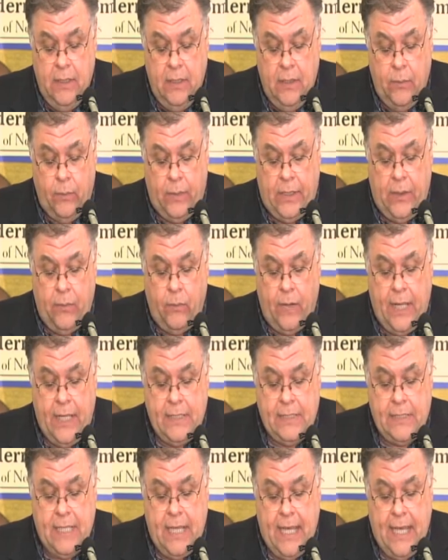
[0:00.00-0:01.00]
When he
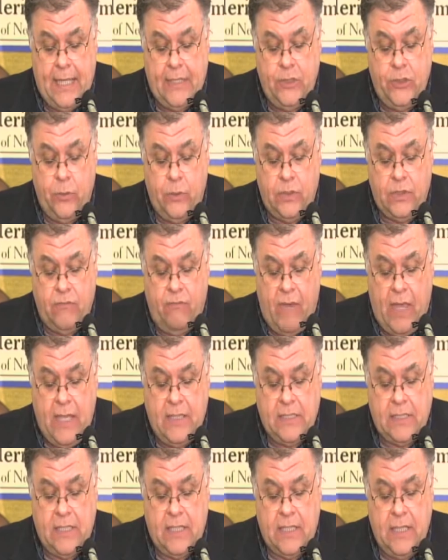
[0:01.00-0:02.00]
raised the head to his
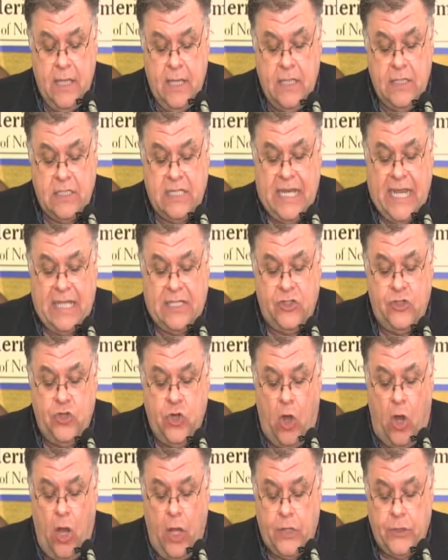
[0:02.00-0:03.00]
face, the snake's
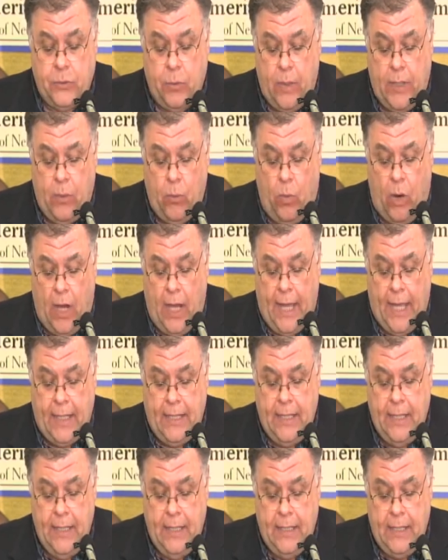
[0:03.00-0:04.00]
jaws went
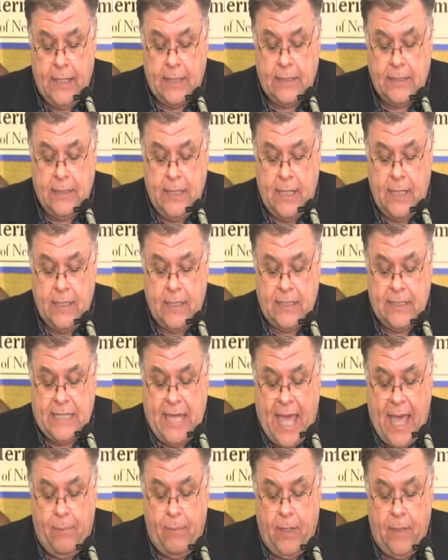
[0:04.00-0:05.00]
wide, its tongue
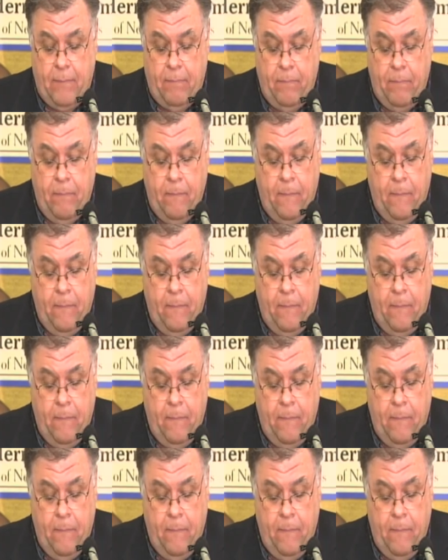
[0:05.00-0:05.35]
stabbing.